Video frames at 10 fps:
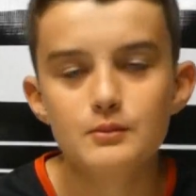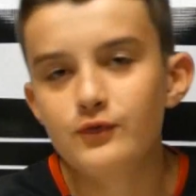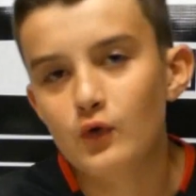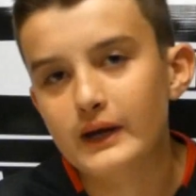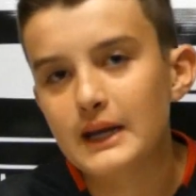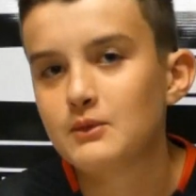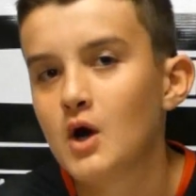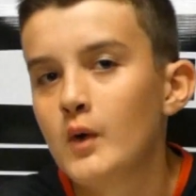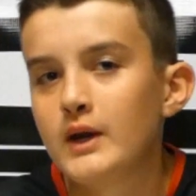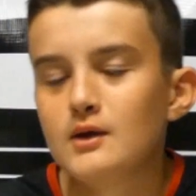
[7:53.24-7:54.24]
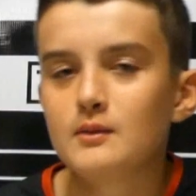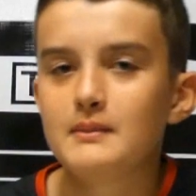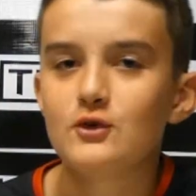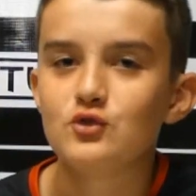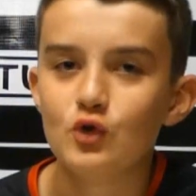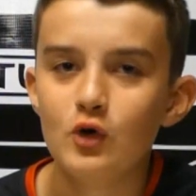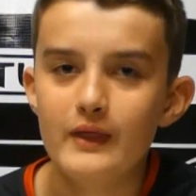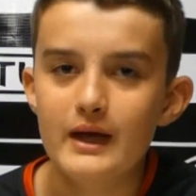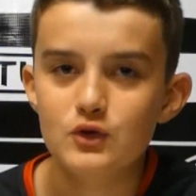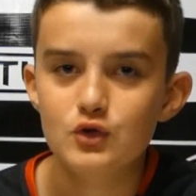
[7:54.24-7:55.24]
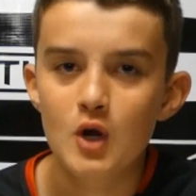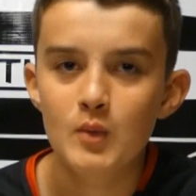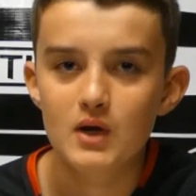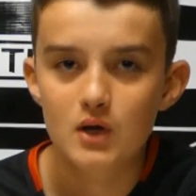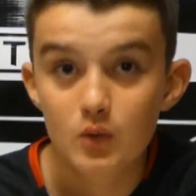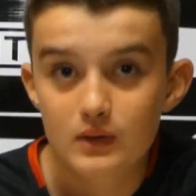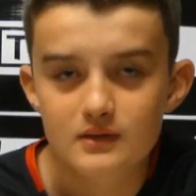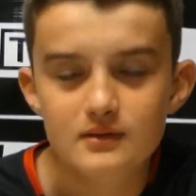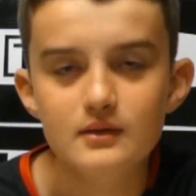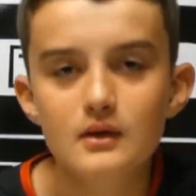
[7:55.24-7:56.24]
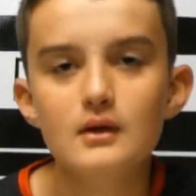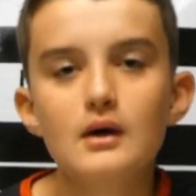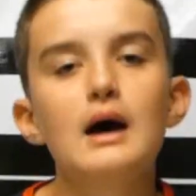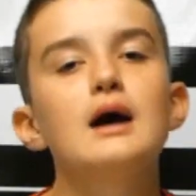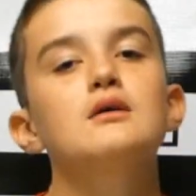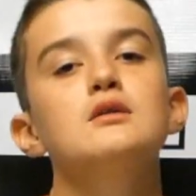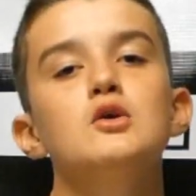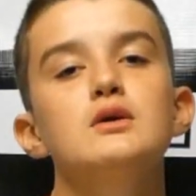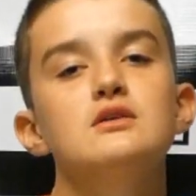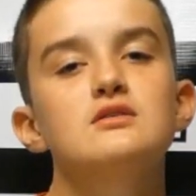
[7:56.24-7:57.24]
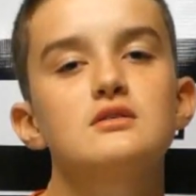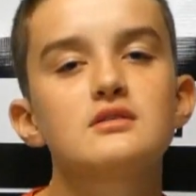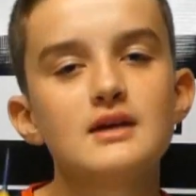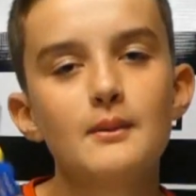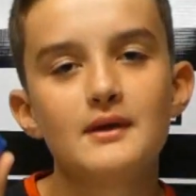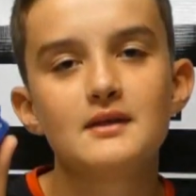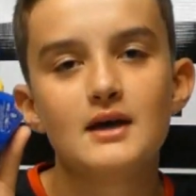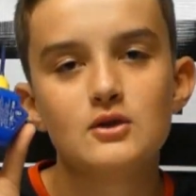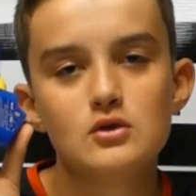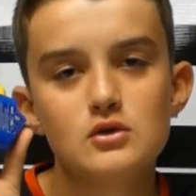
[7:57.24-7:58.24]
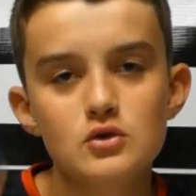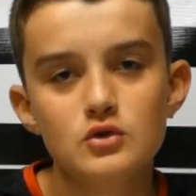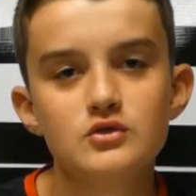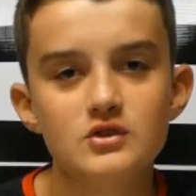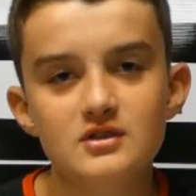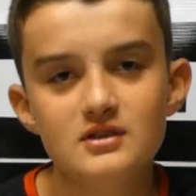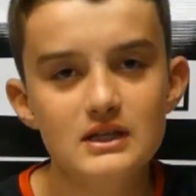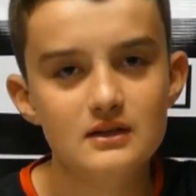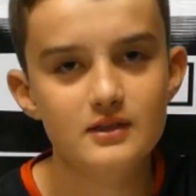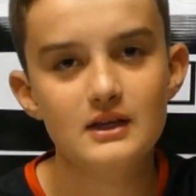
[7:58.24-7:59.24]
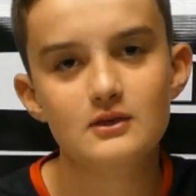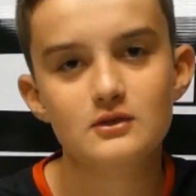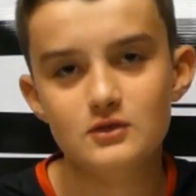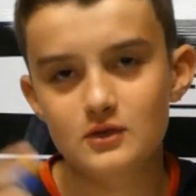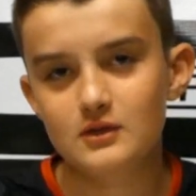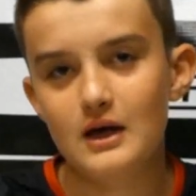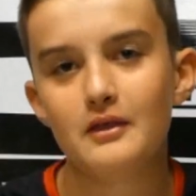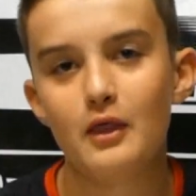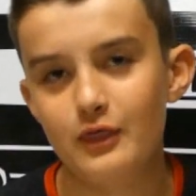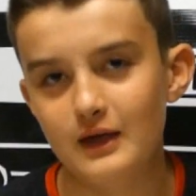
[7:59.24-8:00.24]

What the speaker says: Before I keep going, make sure that you know what glue is. Glue is something that you use to stick things to other